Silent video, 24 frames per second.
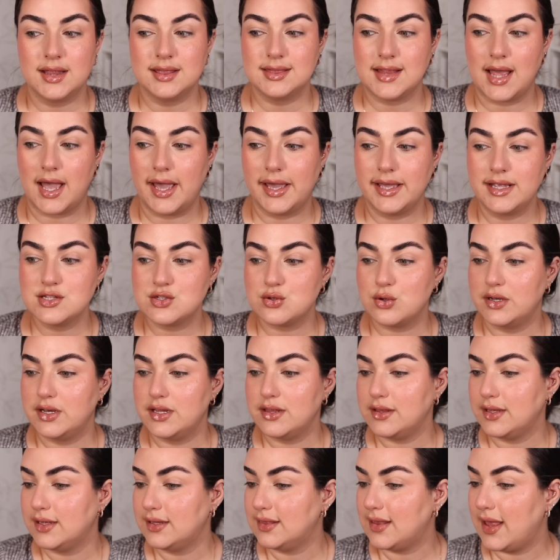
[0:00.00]
lines or
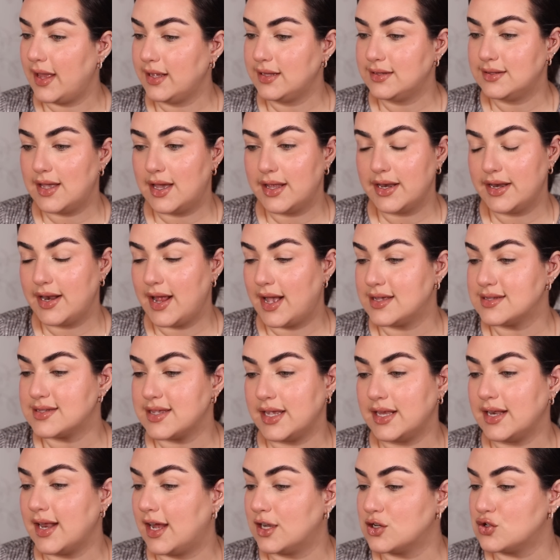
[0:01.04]
anything like that. It has
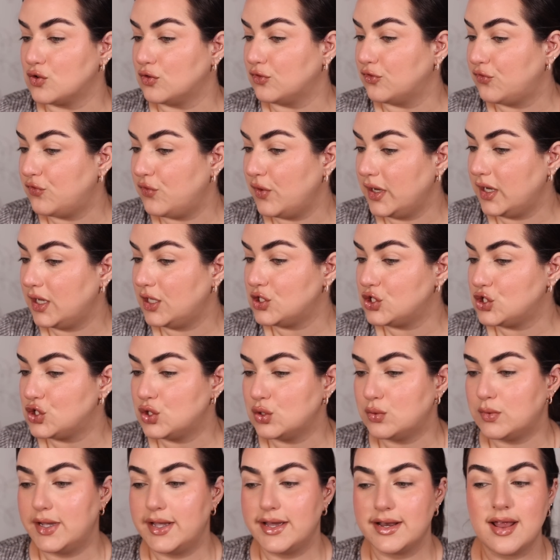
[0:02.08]
a natural finish
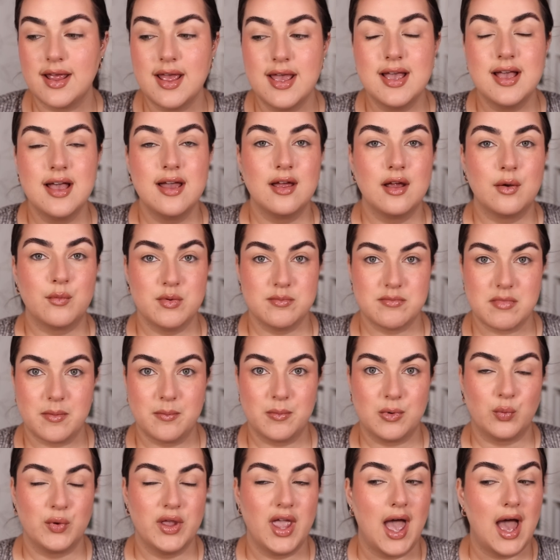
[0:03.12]
to it.
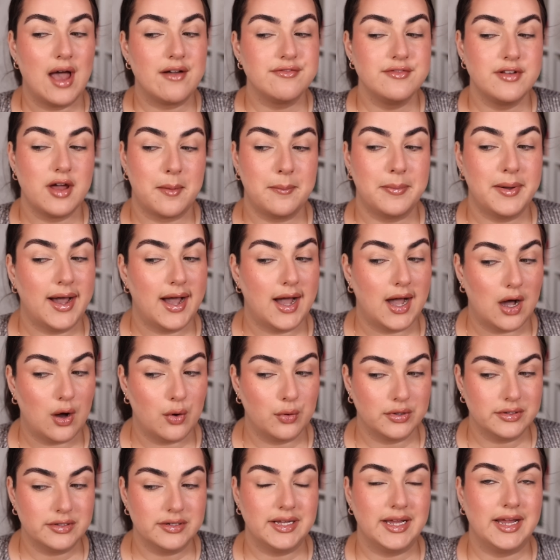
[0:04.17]
Remember, we have not
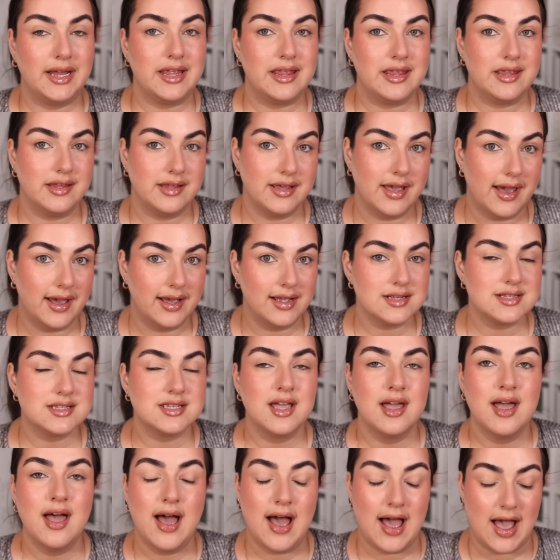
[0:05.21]
powdered it yet.
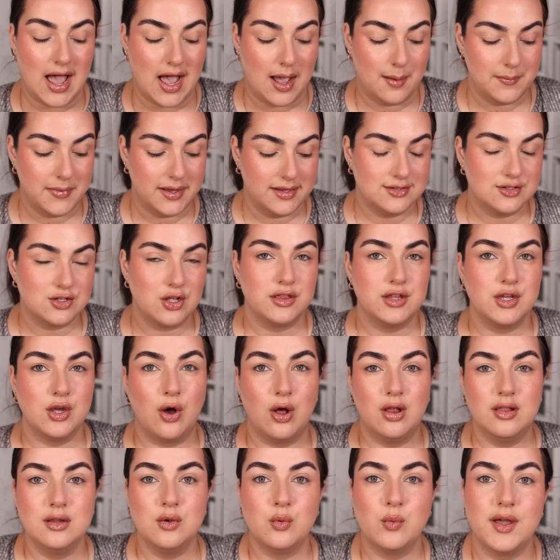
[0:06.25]
Um, and so the
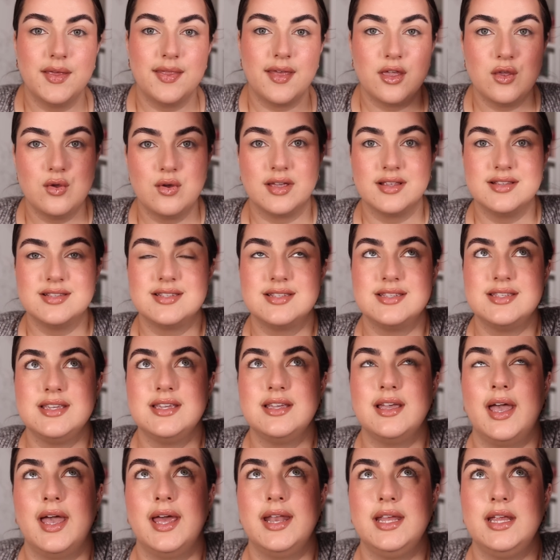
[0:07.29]
only way that you can
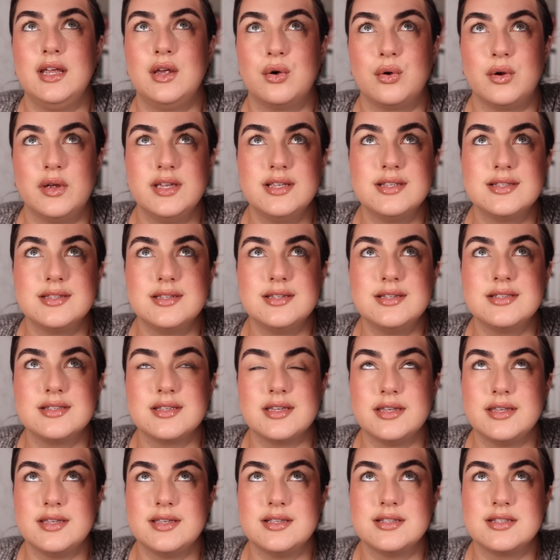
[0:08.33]
see any creases
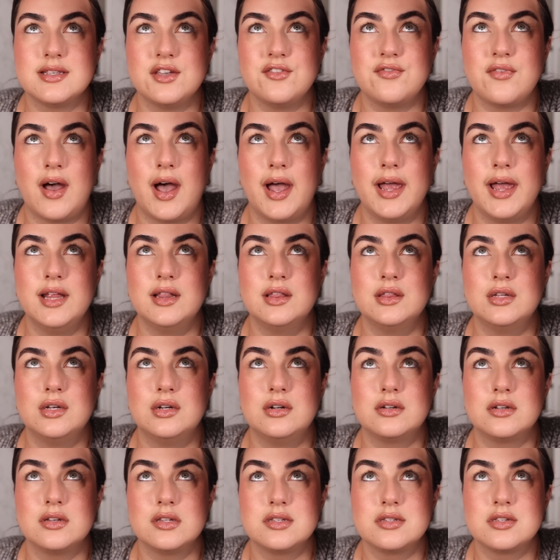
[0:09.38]
is if I
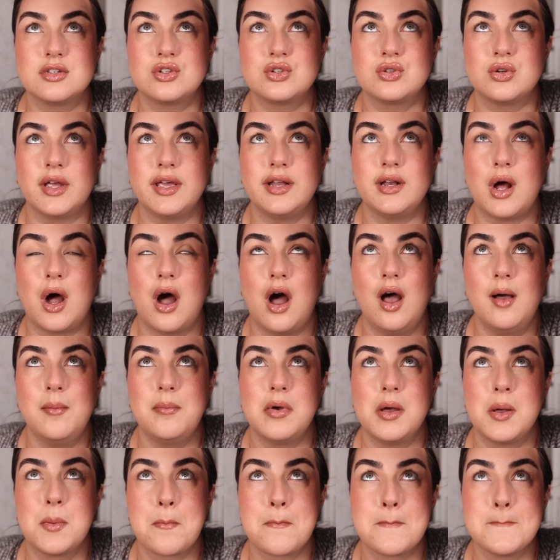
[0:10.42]
look straight
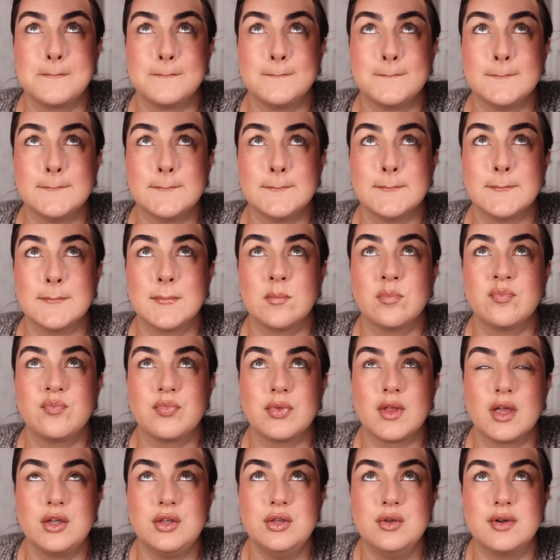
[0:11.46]
up
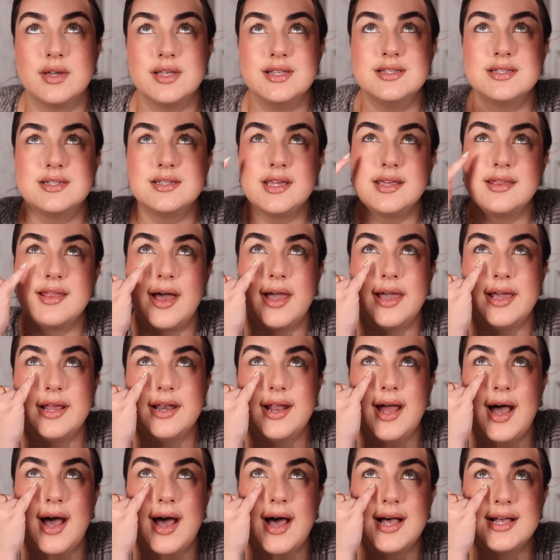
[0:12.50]
you can see that it
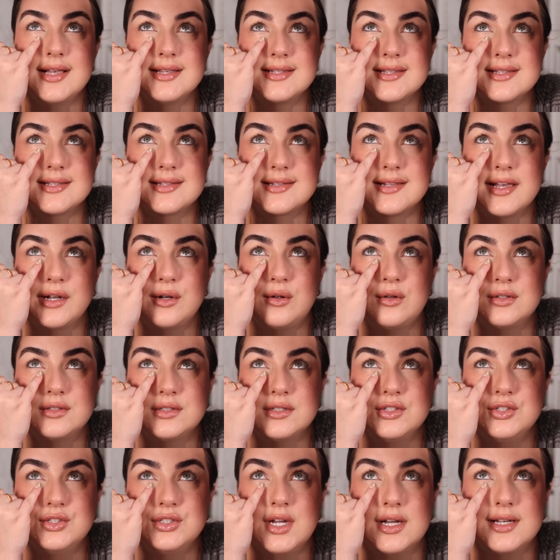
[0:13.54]
has
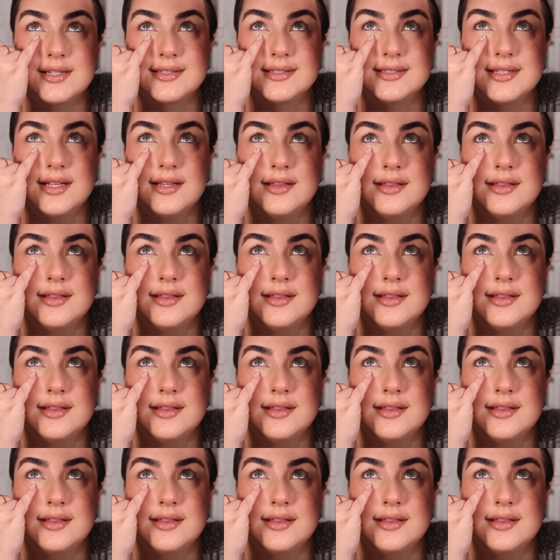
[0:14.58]
settled just a